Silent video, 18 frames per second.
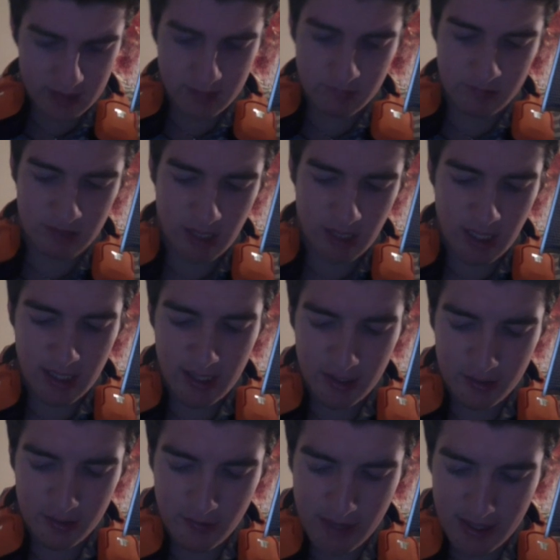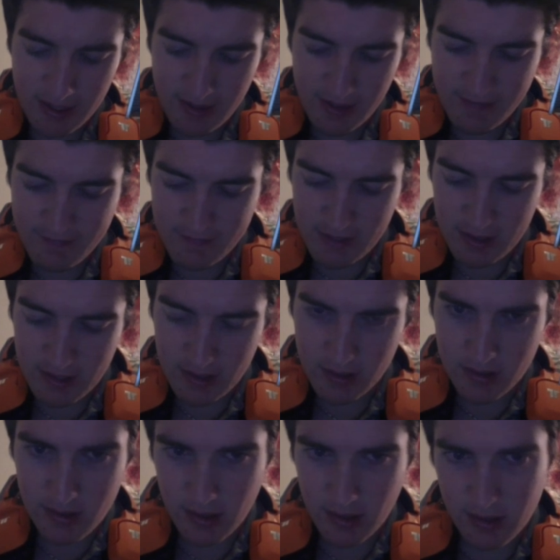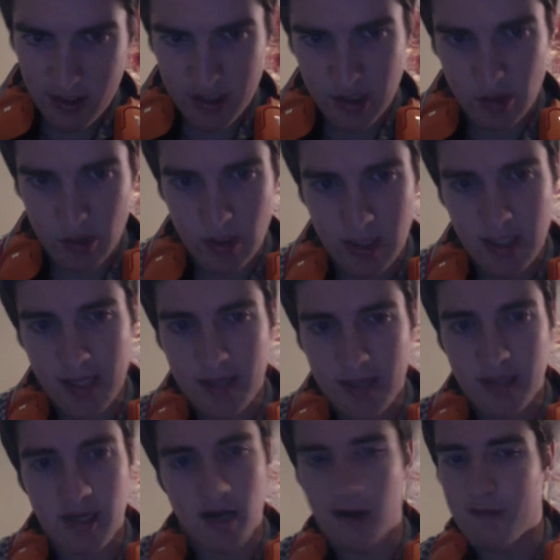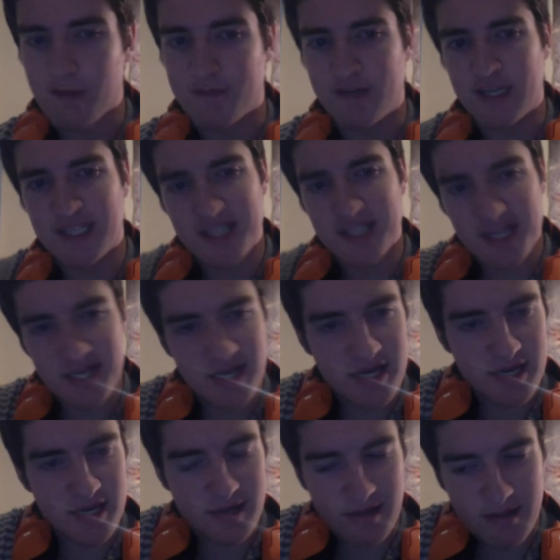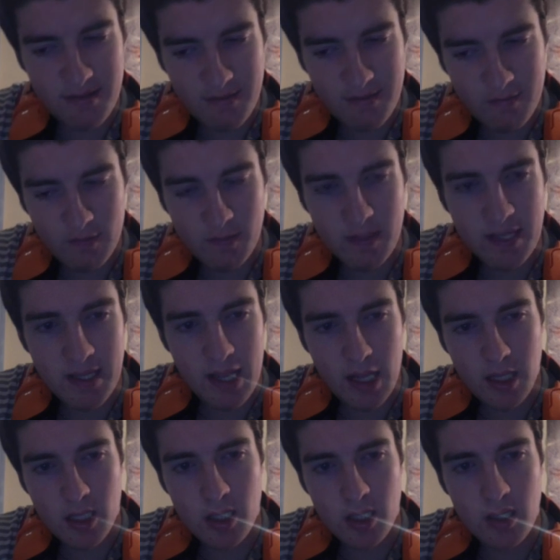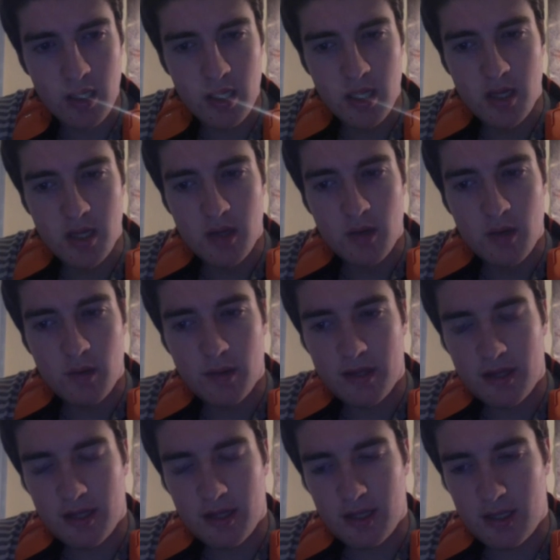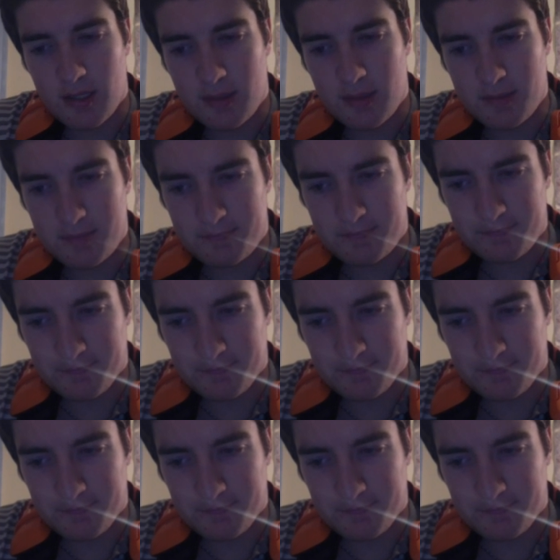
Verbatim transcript: was a highly underrated game for me. the The storyline I got invested in it uh, from the get go, with um,